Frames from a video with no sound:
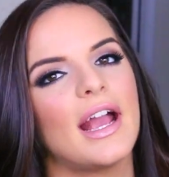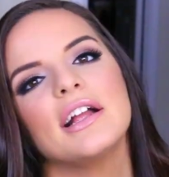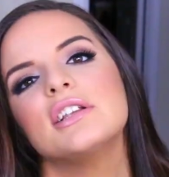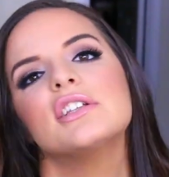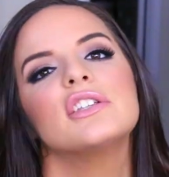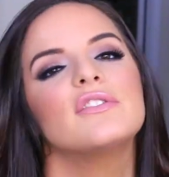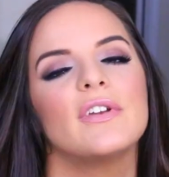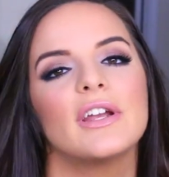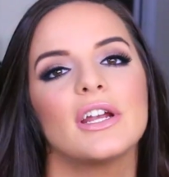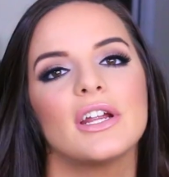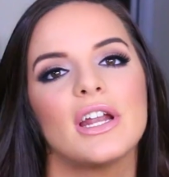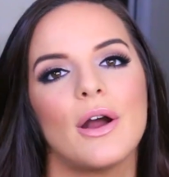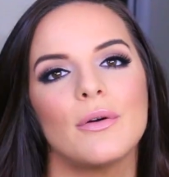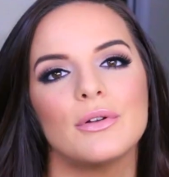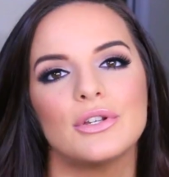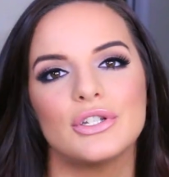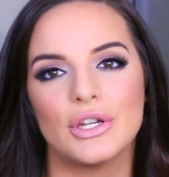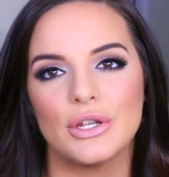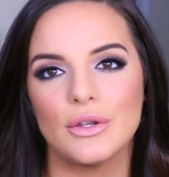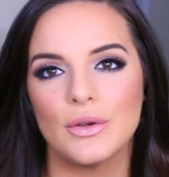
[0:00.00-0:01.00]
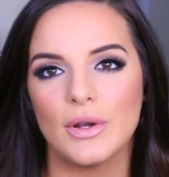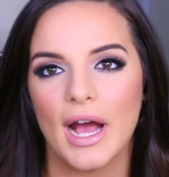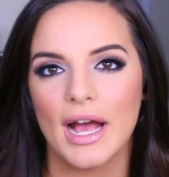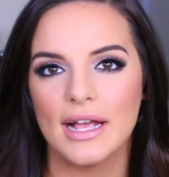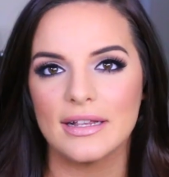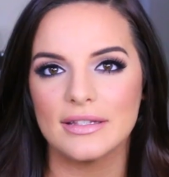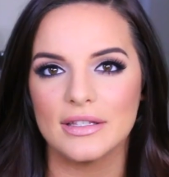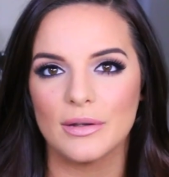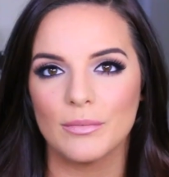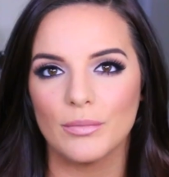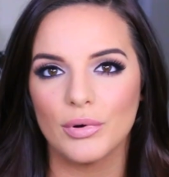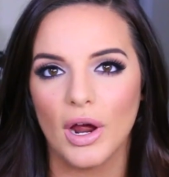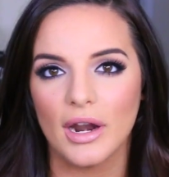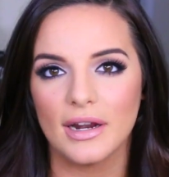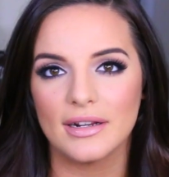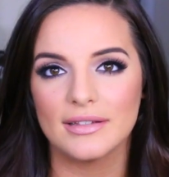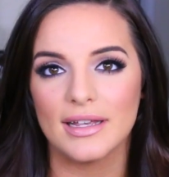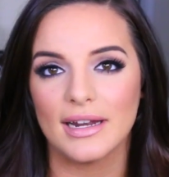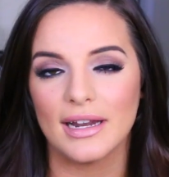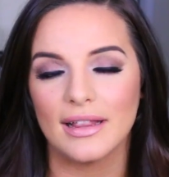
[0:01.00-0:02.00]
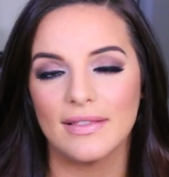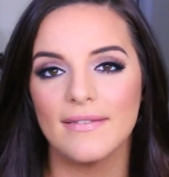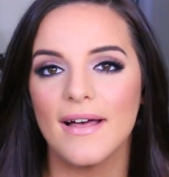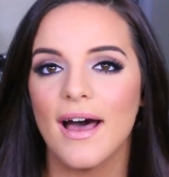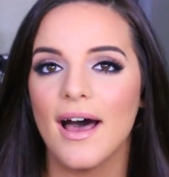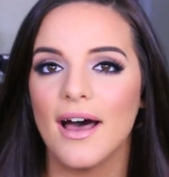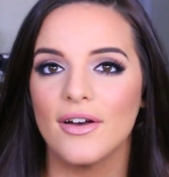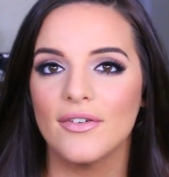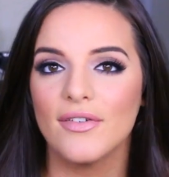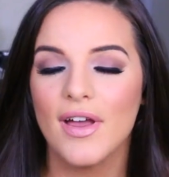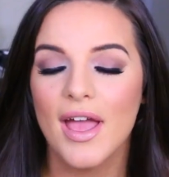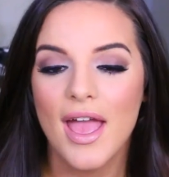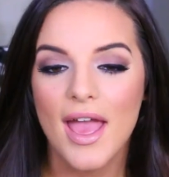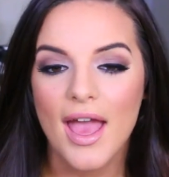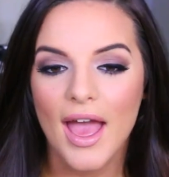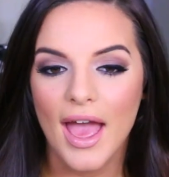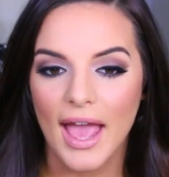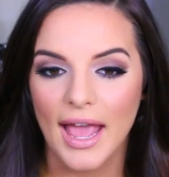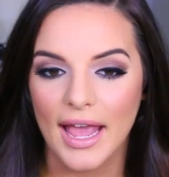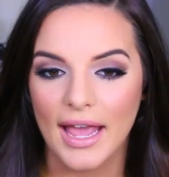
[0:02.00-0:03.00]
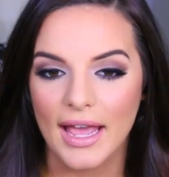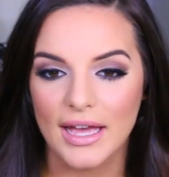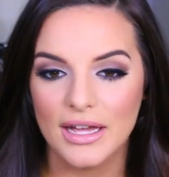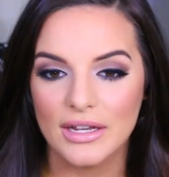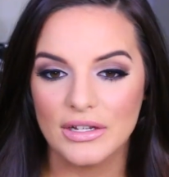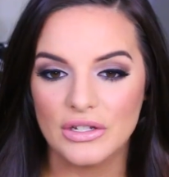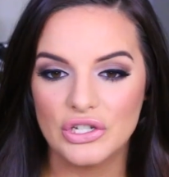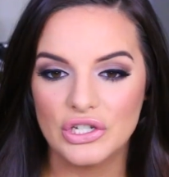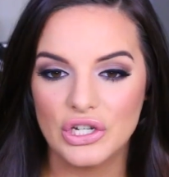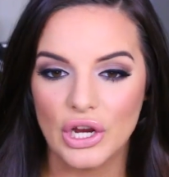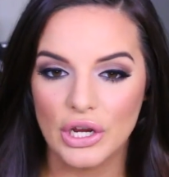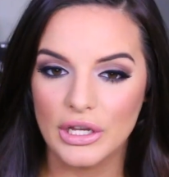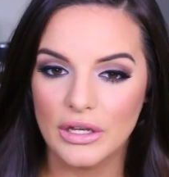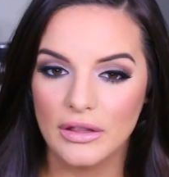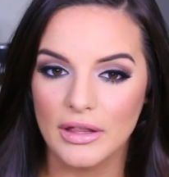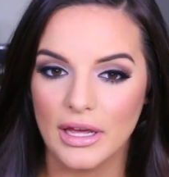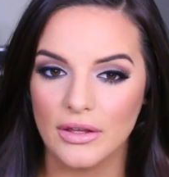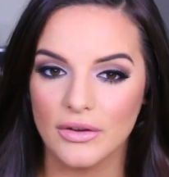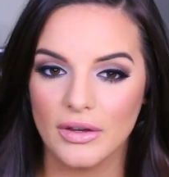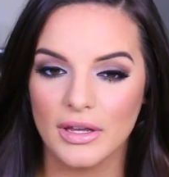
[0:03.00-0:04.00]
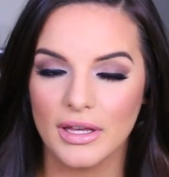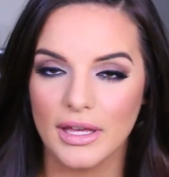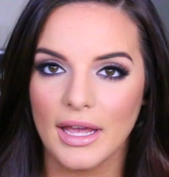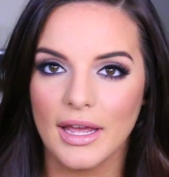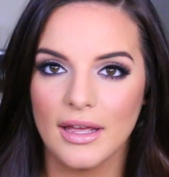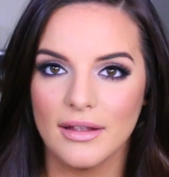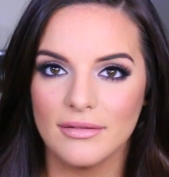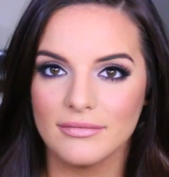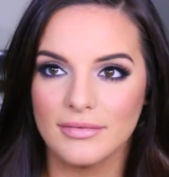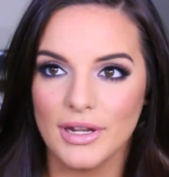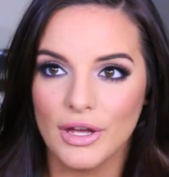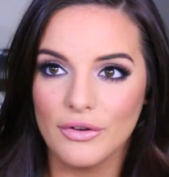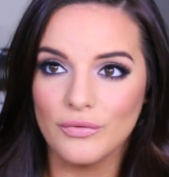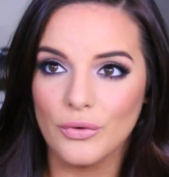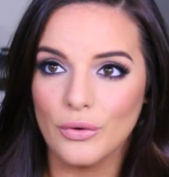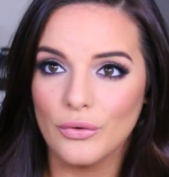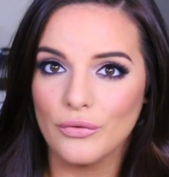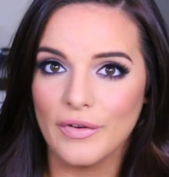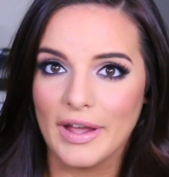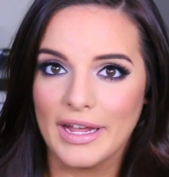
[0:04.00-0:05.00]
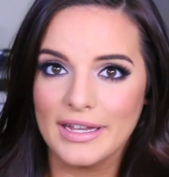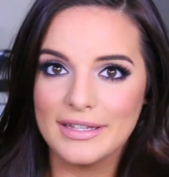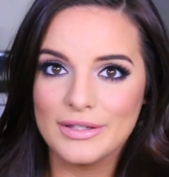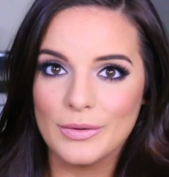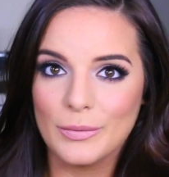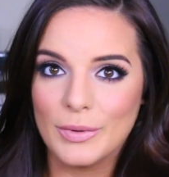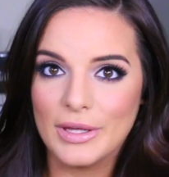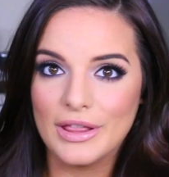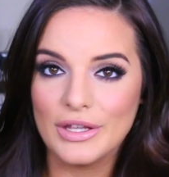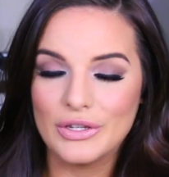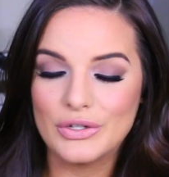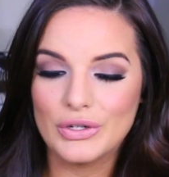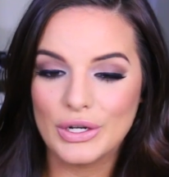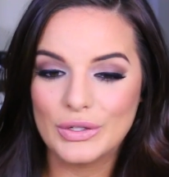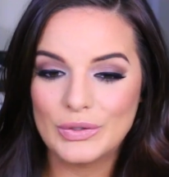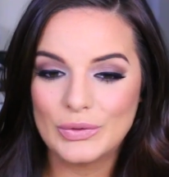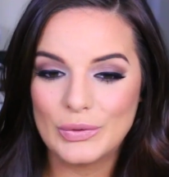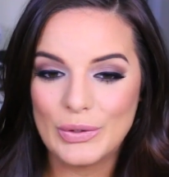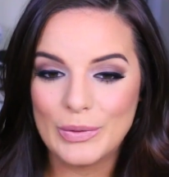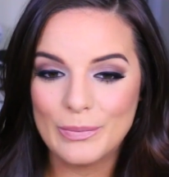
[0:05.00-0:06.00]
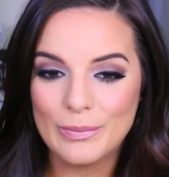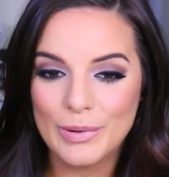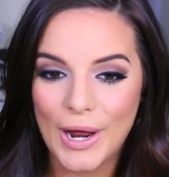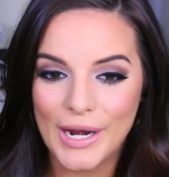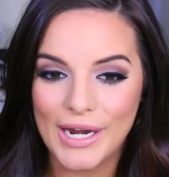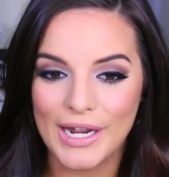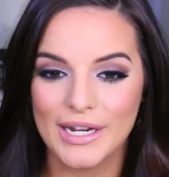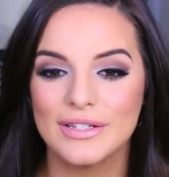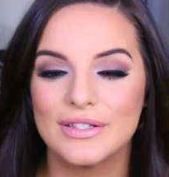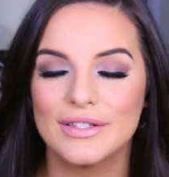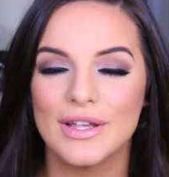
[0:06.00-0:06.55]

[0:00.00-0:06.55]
I just figured I would show you guys some products that I love and show you that you can get a full face with drugstore products.